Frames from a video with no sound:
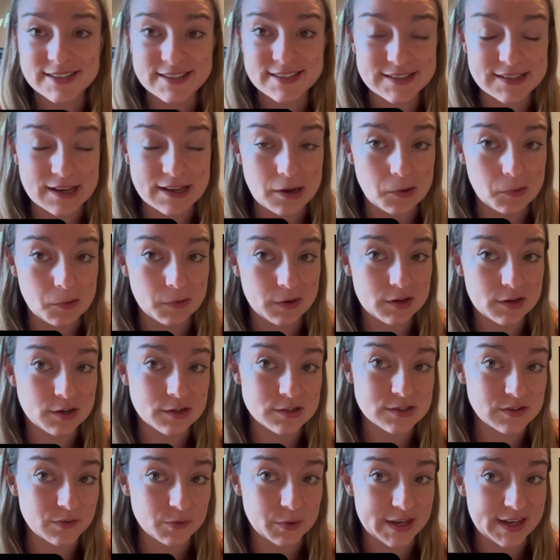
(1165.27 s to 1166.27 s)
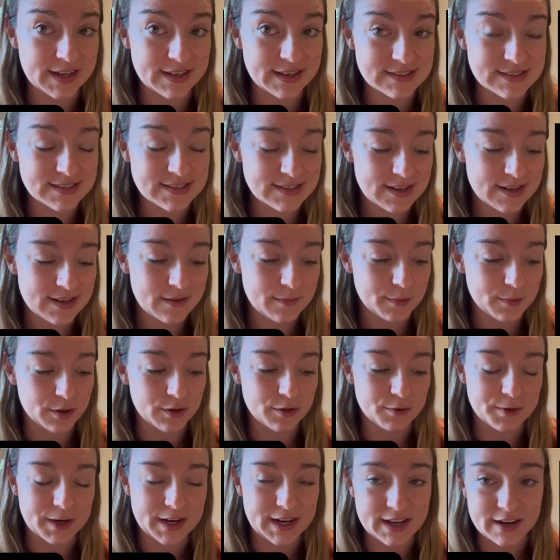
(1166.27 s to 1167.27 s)
So Curse of Wings book
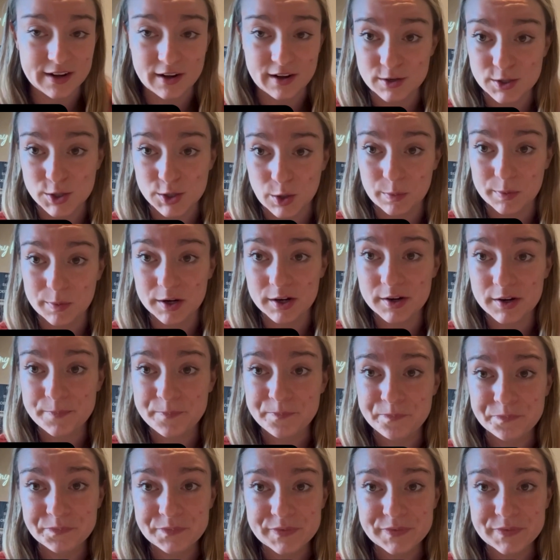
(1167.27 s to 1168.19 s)
3 in October,